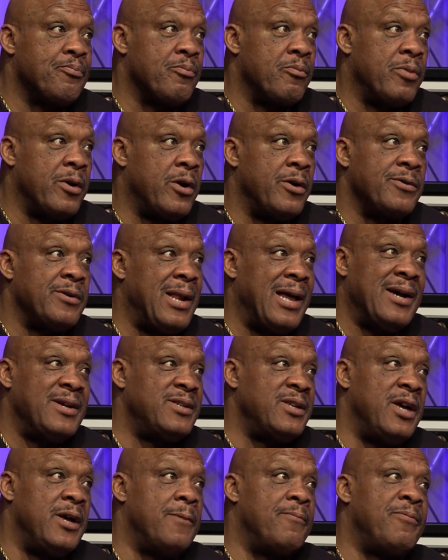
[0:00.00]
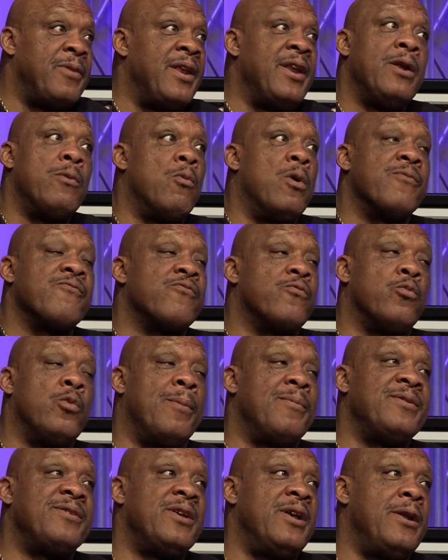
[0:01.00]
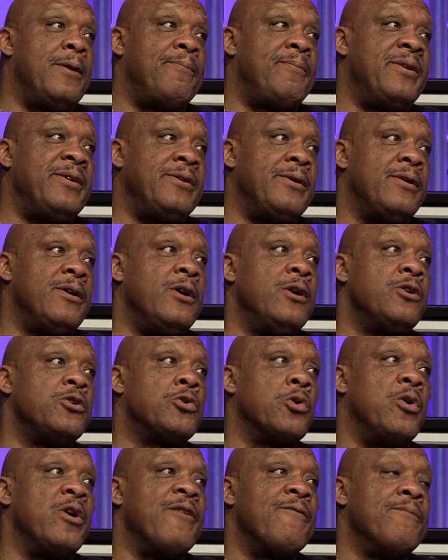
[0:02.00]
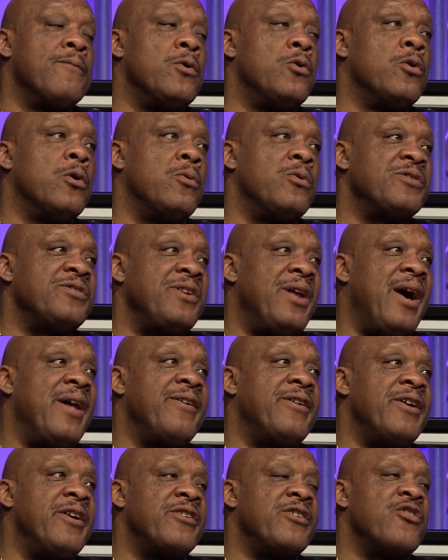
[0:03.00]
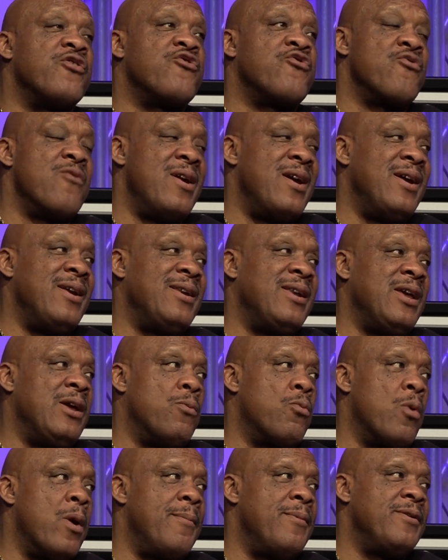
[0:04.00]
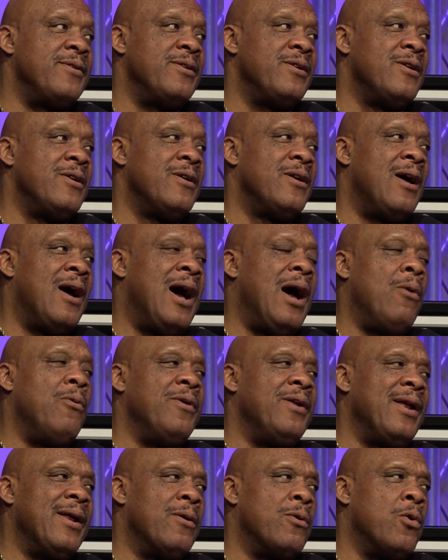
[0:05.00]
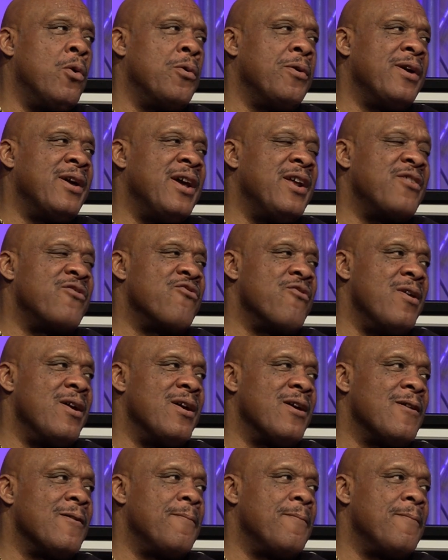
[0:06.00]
Because, like I said, they didn't want the women in the business. So if Moolah was not there to train these women, how were they going to get trained?